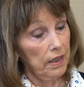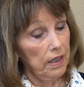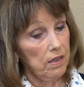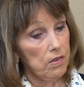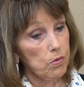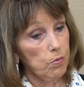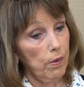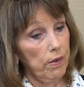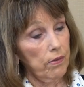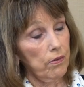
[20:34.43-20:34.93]

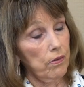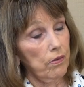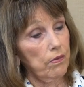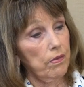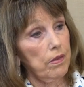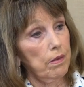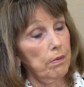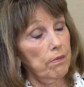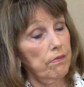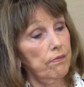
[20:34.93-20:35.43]
It's whether
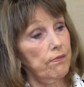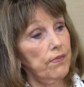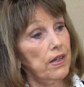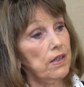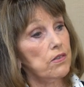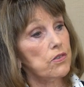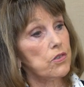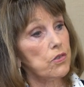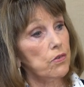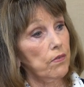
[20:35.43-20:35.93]
the
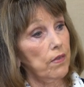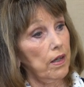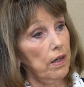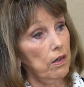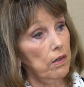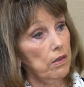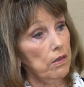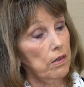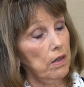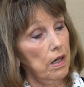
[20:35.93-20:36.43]
funds are
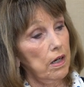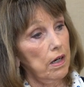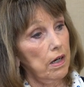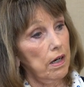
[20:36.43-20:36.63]
there